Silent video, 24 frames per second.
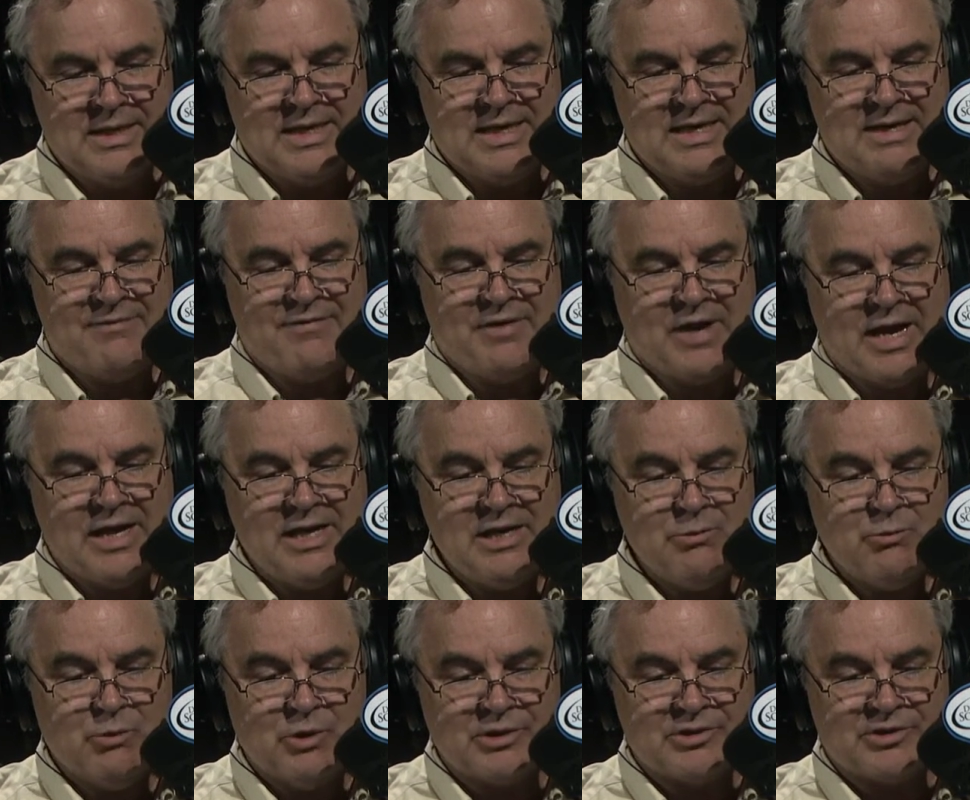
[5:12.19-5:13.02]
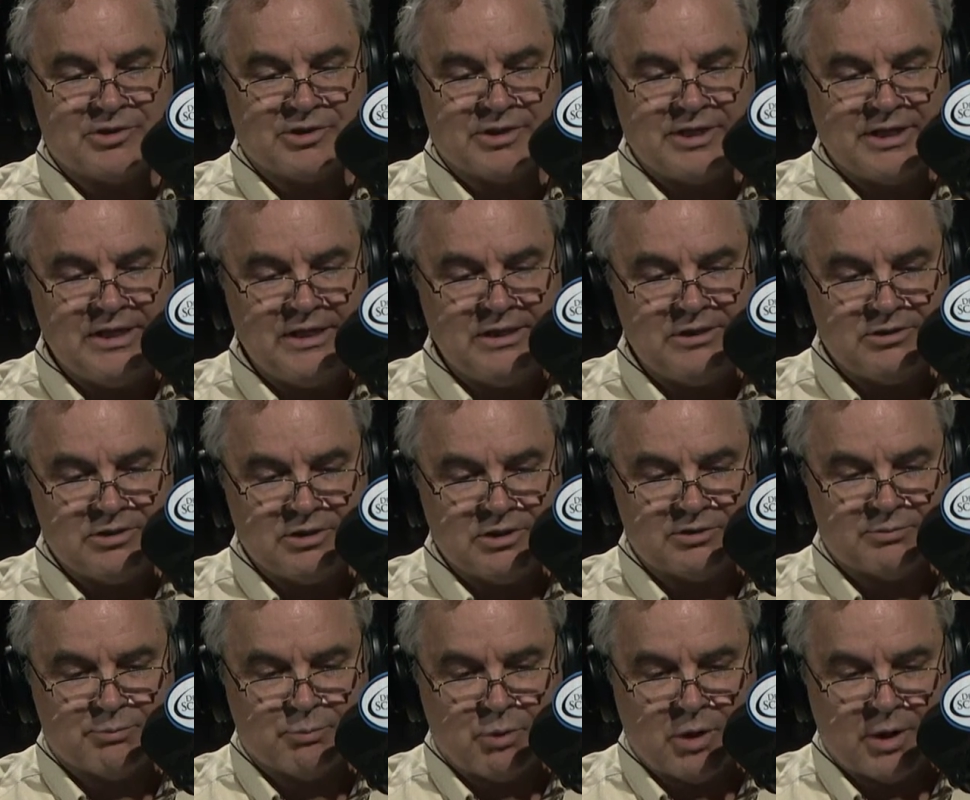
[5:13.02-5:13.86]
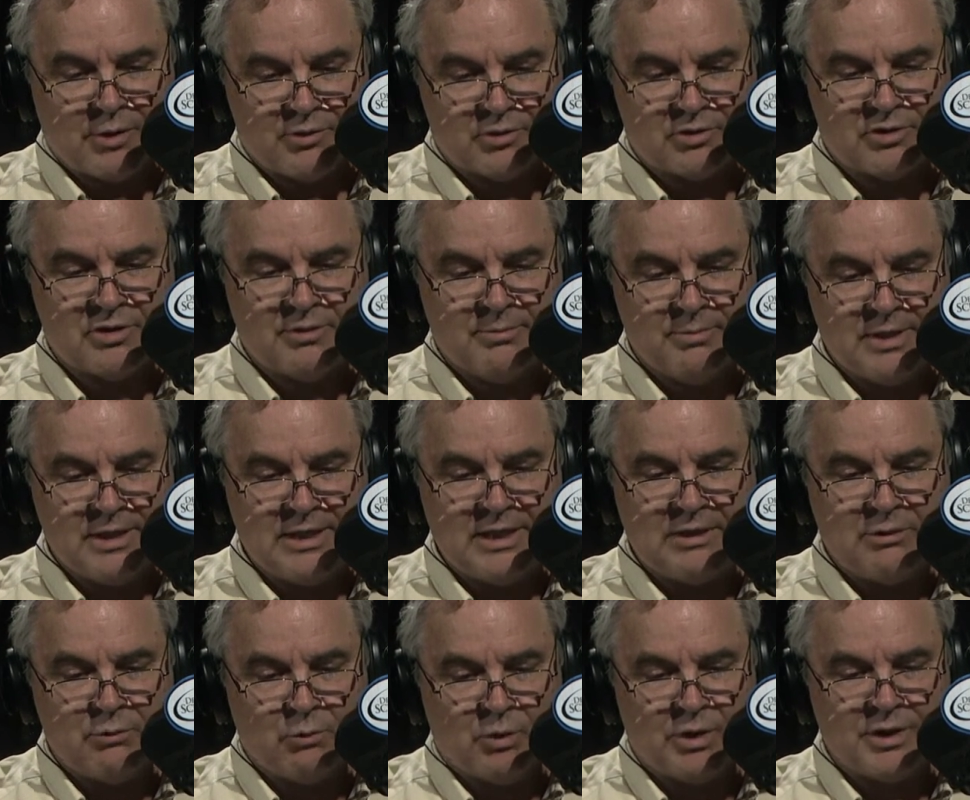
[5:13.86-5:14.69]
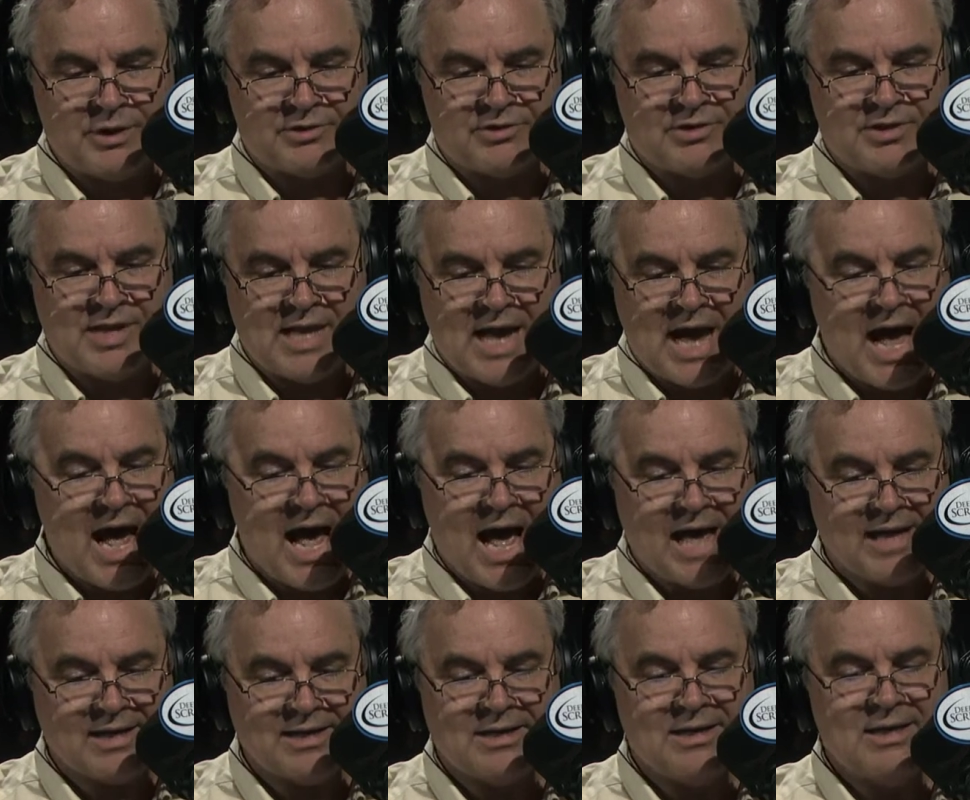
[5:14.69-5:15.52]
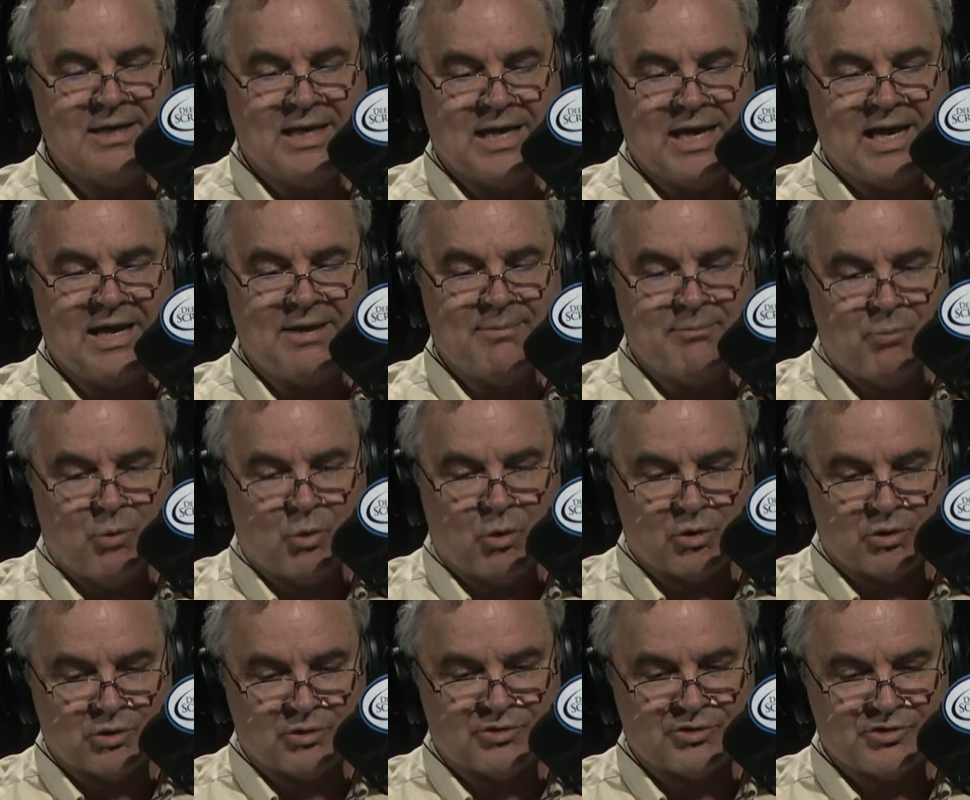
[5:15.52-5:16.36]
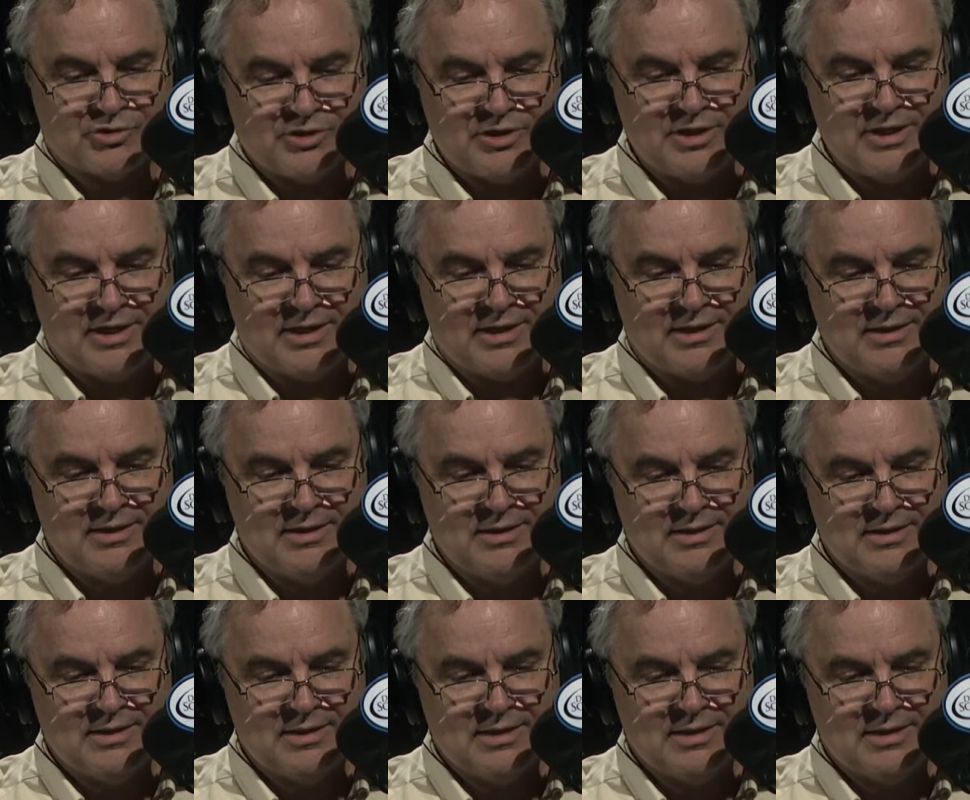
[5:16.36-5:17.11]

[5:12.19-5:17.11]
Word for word: If anyone sees his brother committing what is not a mortal sin,